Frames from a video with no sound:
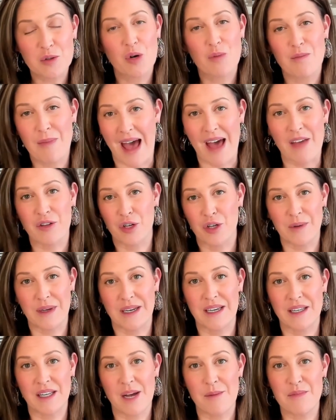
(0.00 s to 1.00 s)
math
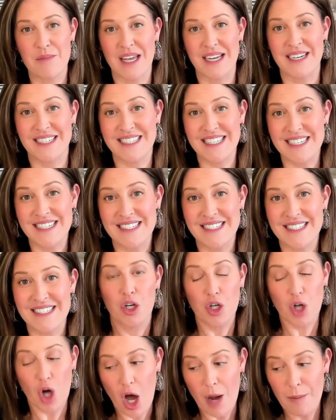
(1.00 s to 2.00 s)
curriculum that didn't
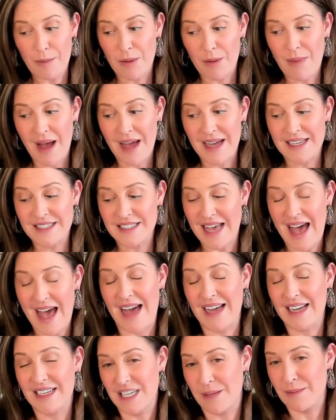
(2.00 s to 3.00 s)
compromise
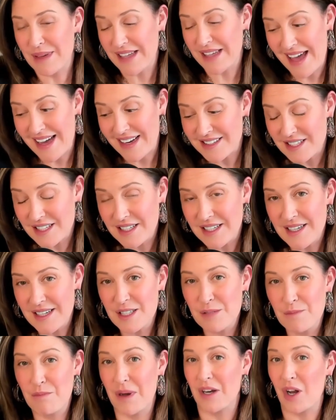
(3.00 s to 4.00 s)
academic excellence,
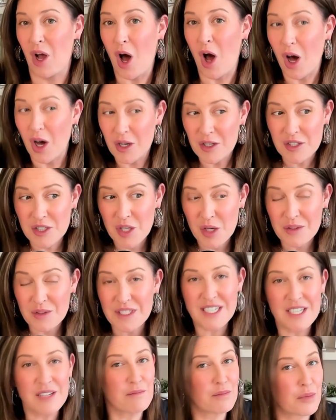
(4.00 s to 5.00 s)
but also
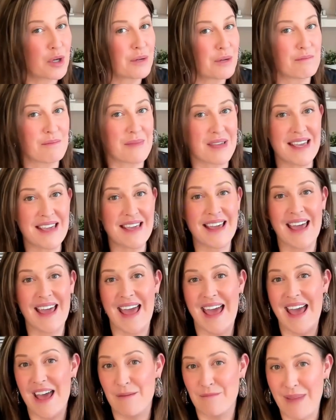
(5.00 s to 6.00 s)
didn't put me
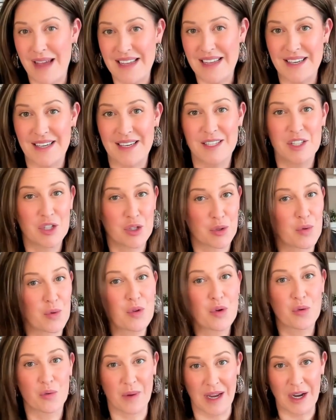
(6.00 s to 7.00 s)
and my kids through
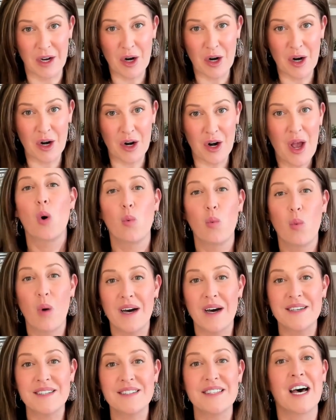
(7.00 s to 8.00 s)
the ringer
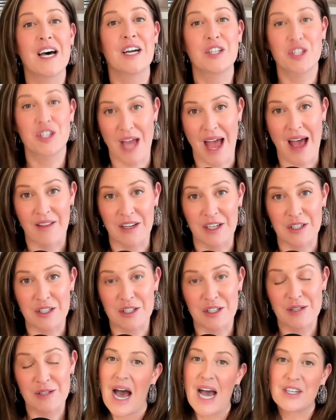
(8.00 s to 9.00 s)
was a
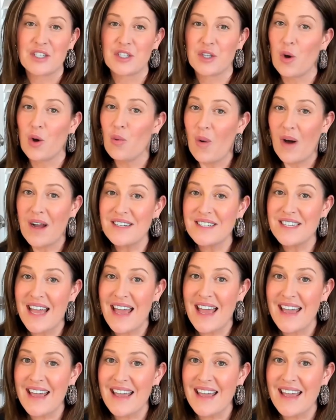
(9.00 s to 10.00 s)
challenge. Until one
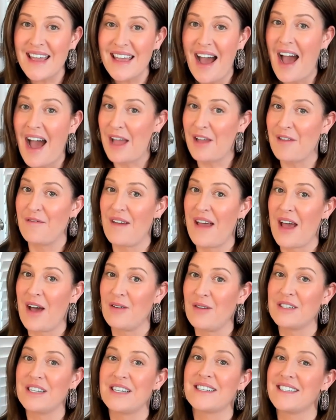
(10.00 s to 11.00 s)
day, I
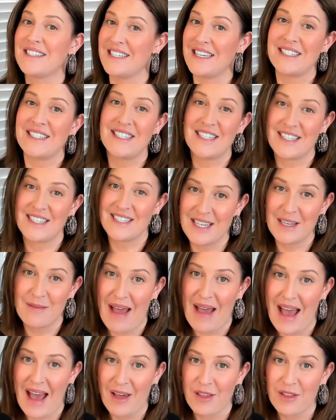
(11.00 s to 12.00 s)
found CTC
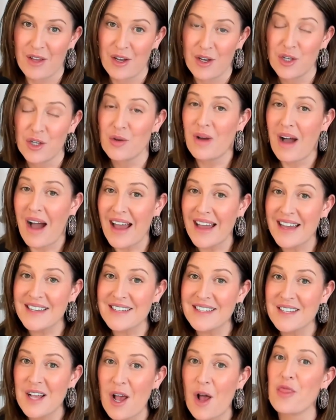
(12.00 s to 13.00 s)
Math. You
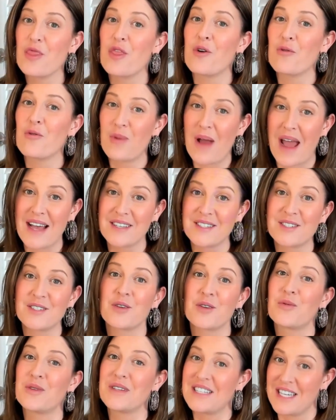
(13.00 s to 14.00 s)
guys, the
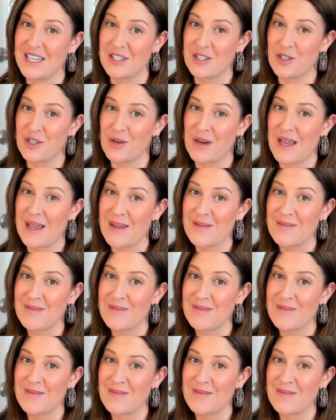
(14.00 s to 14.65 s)
rest was history.